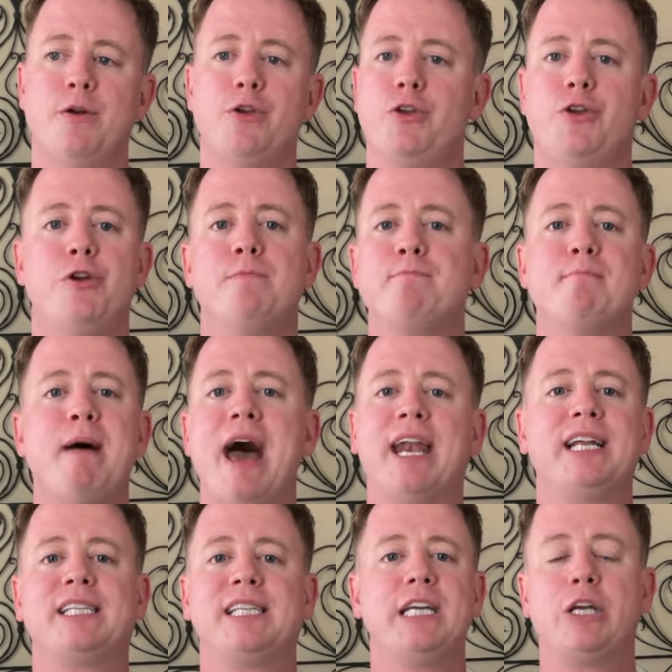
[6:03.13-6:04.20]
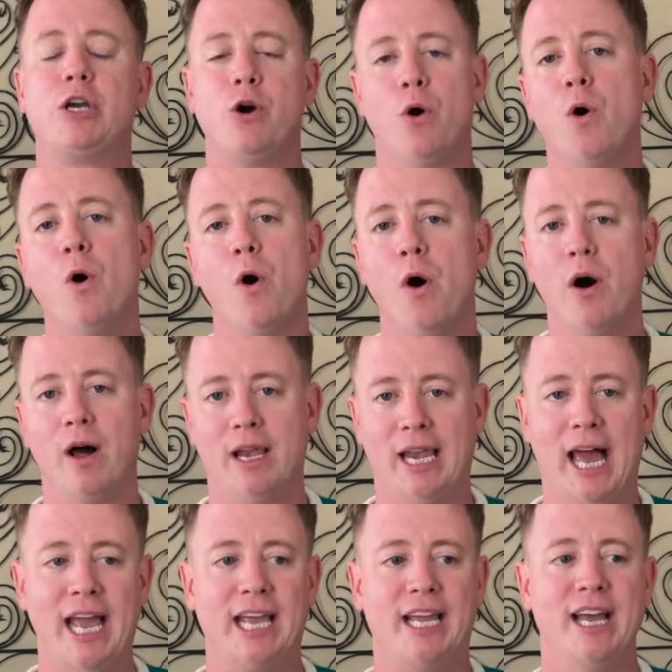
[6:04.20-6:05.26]
humanity core.
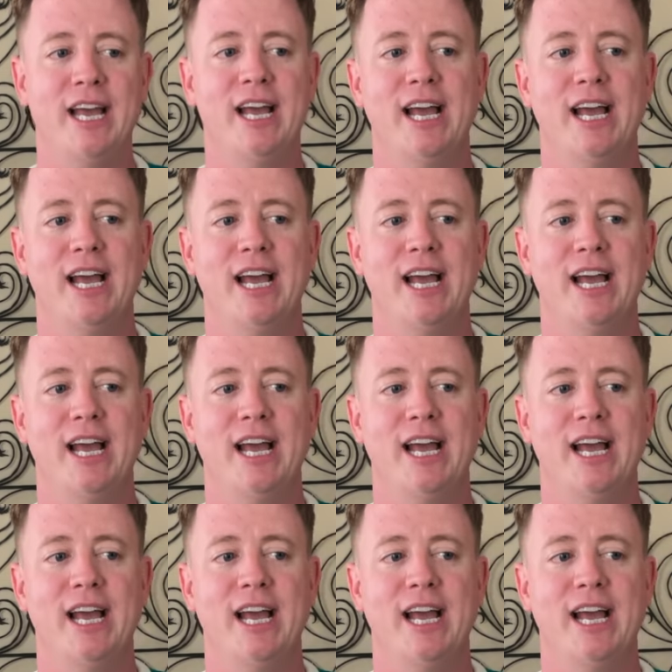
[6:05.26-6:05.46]
Like,